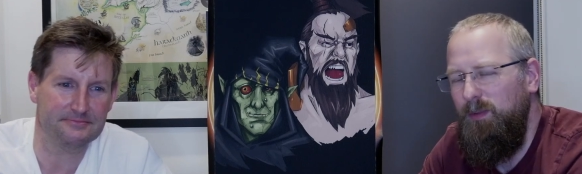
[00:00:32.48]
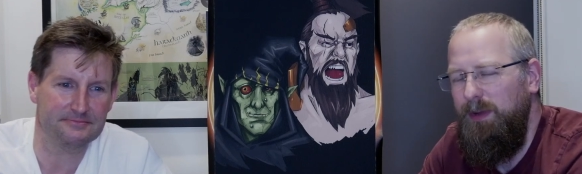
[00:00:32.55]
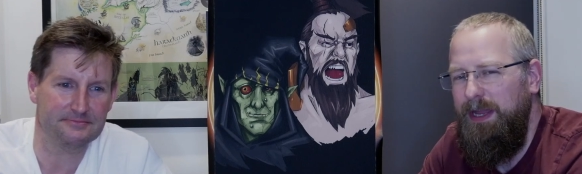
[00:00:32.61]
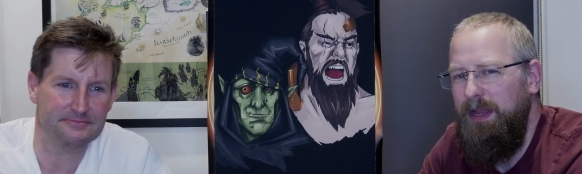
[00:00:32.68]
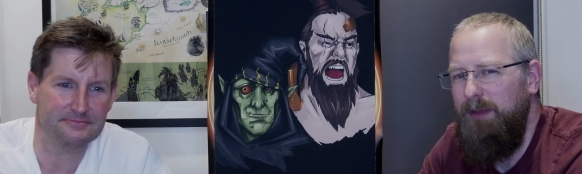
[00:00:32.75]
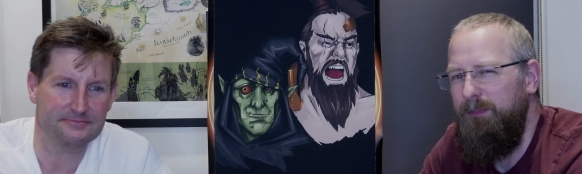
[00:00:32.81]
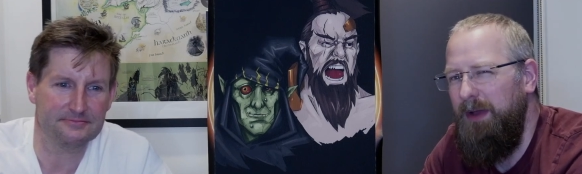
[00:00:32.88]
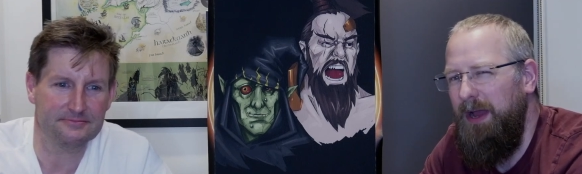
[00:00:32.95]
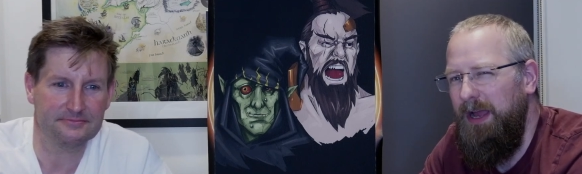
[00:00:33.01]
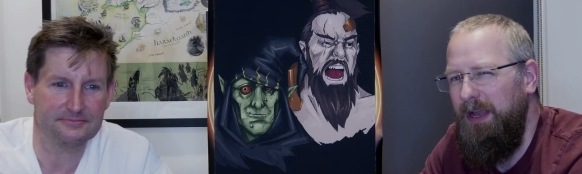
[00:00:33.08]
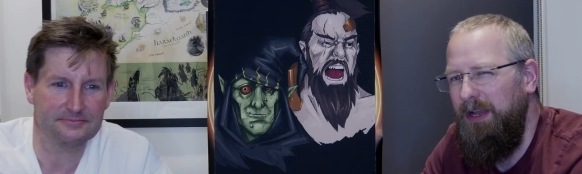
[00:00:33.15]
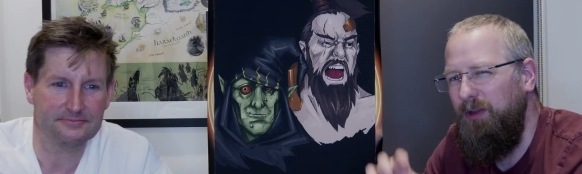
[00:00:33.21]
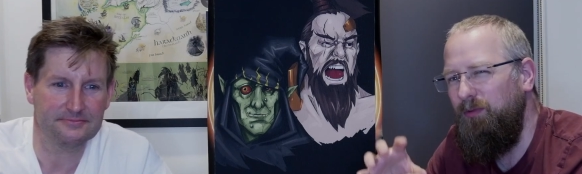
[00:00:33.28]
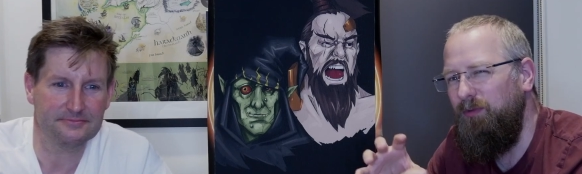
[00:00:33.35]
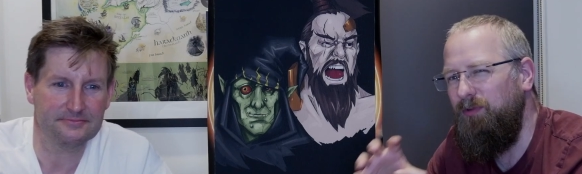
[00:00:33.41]
Speaker 1: weak,
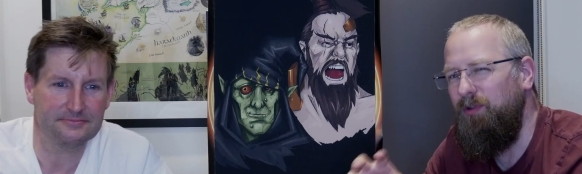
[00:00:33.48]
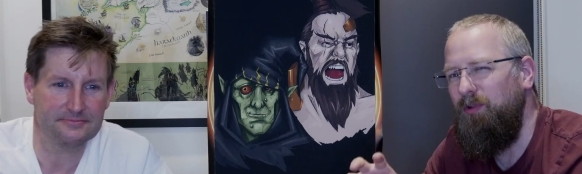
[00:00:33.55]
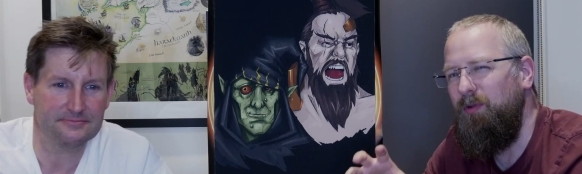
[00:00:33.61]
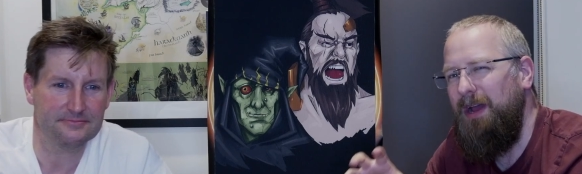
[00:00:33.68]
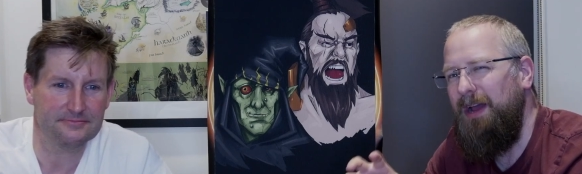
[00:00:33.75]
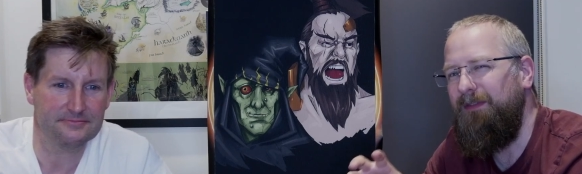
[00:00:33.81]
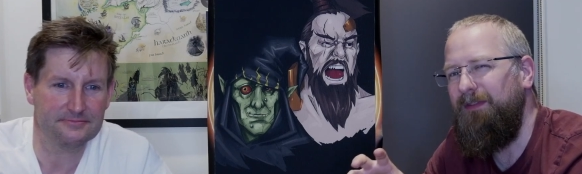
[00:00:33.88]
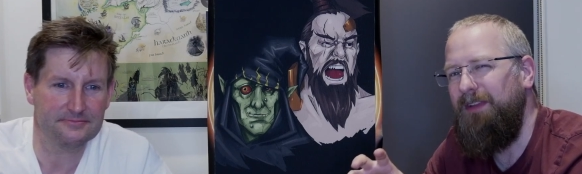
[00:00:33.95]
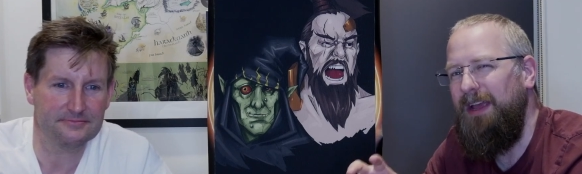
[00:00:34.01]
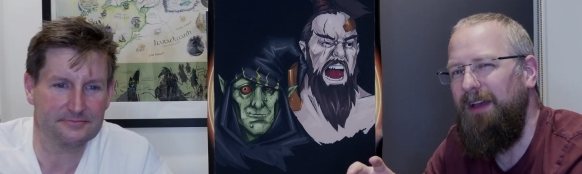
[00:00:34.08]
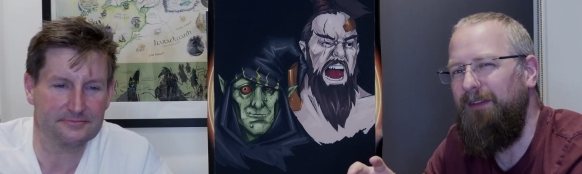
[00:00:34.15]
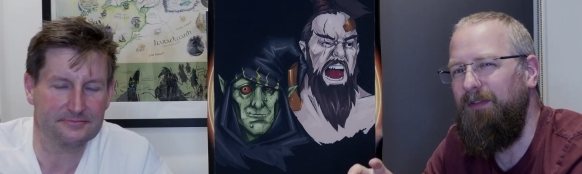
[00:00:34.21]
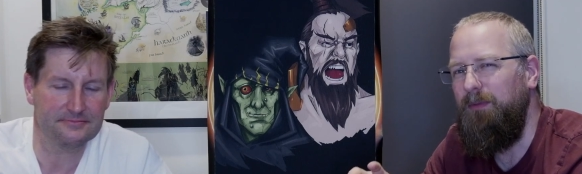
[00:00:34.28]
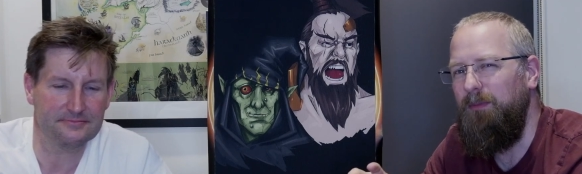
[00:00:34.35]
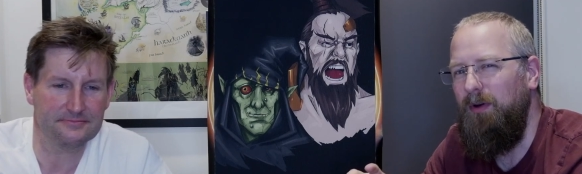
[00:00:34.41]
but you do have to
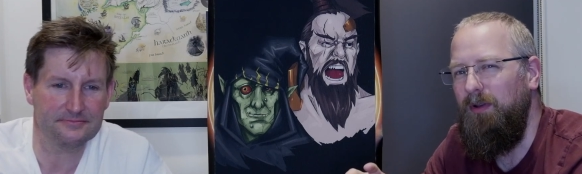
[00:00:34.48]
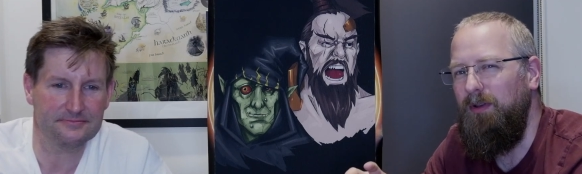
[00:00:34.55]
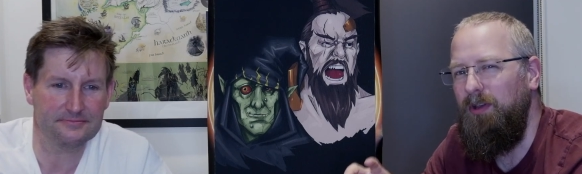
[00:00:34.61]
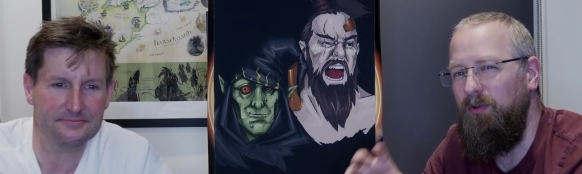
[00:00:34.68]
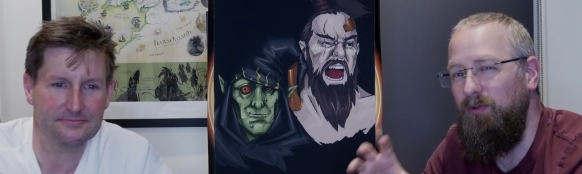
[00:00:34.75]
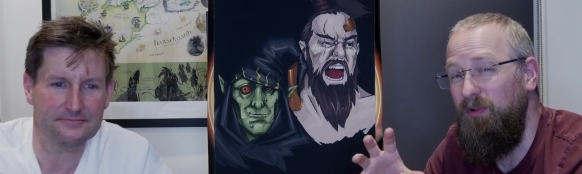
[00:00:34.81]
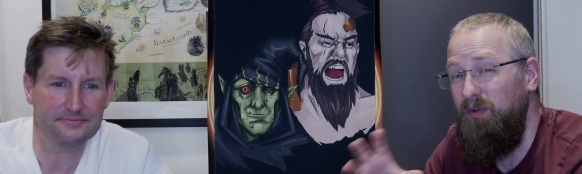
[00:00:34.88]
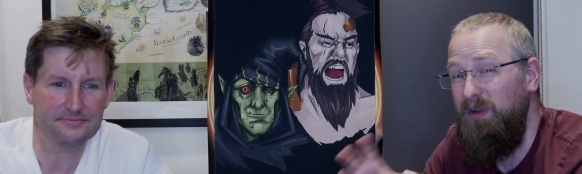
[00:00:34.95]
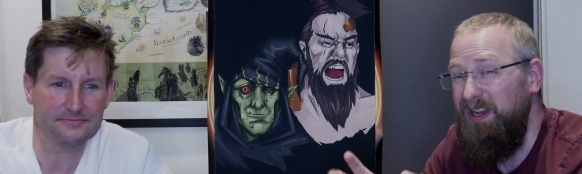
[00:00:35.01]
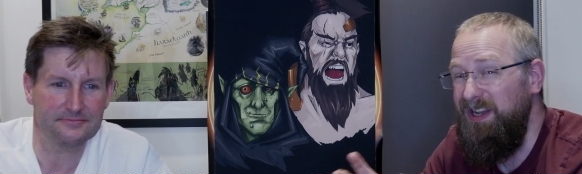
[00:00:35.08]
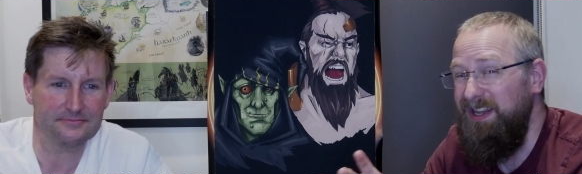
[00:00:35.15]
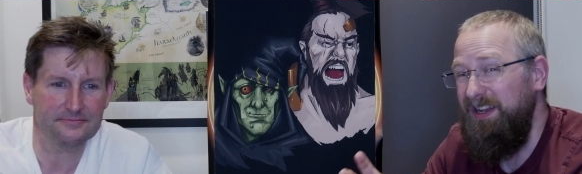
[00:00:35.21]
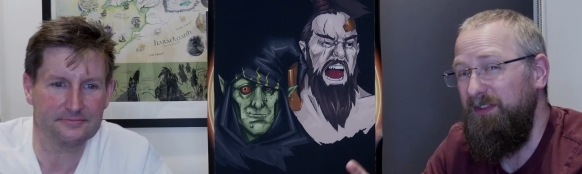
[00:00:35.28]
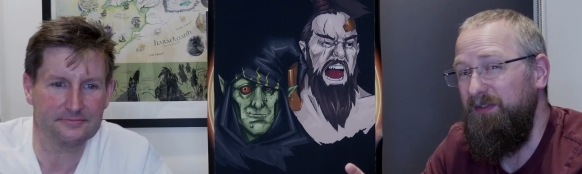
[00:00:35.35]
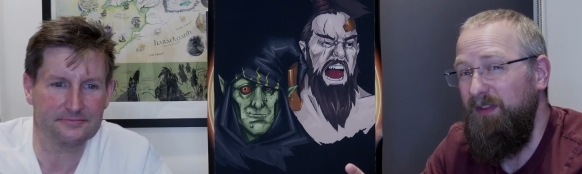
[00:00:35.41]
have them on. You do
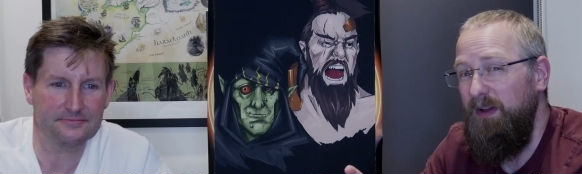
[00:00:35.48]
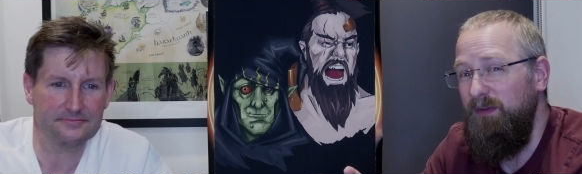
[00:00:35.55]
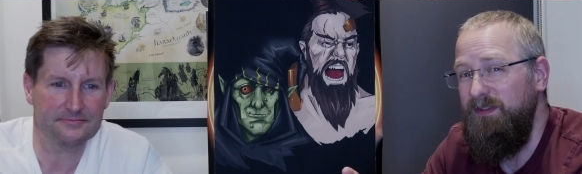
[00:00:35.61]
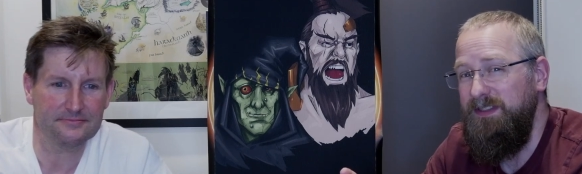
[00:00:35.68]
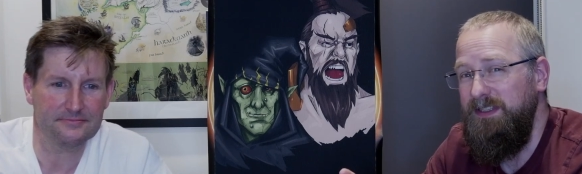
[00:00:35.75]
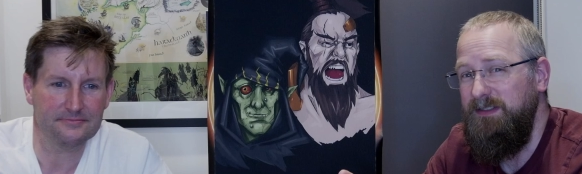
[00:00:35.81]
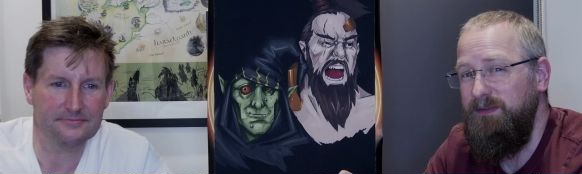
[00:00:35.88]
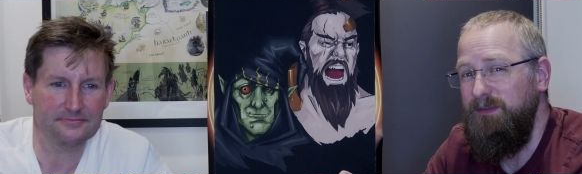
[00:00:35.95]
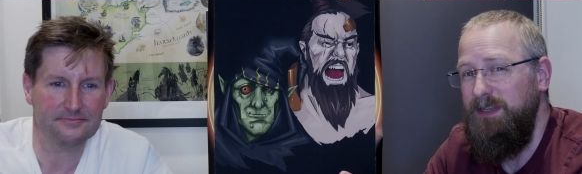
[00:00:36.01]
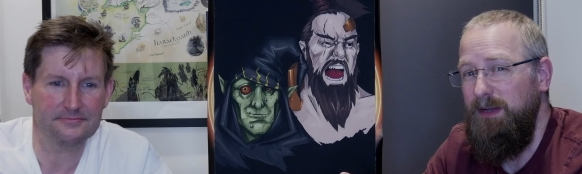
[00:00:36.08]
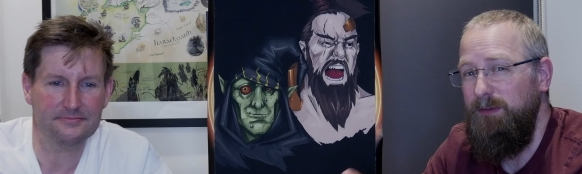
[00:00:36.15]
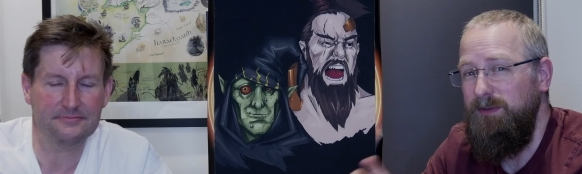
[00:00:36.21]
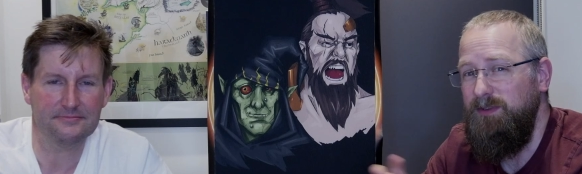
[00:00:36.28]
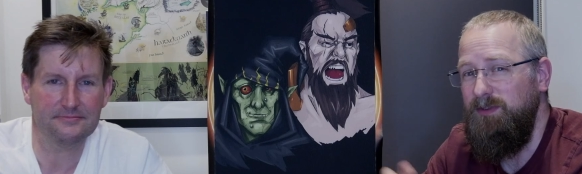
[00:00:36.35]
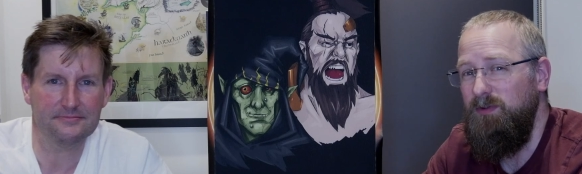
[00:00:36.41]
need at least five or six to
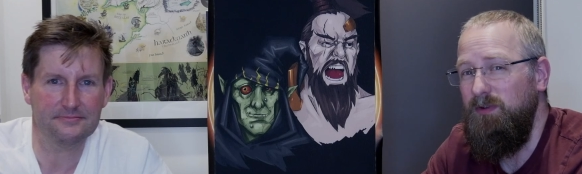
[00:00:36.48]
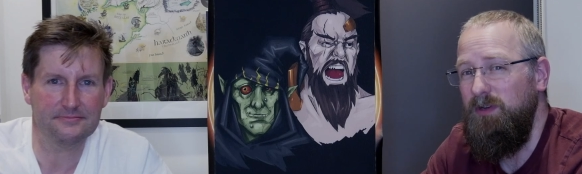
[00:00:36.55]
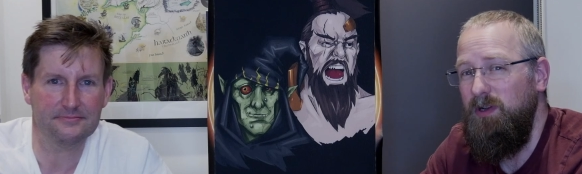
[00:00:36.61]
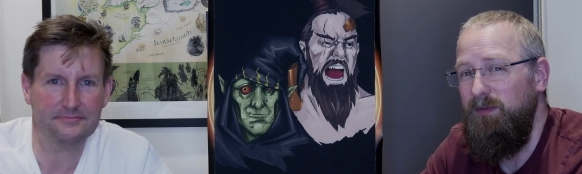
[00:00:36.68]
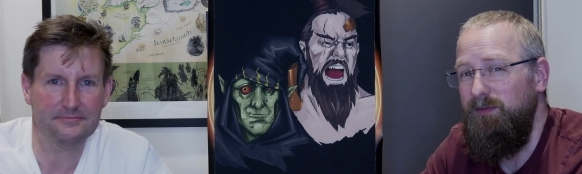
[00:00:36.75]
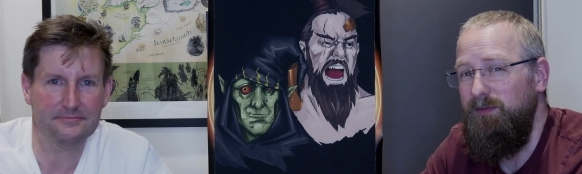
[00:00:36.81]
help you score a lot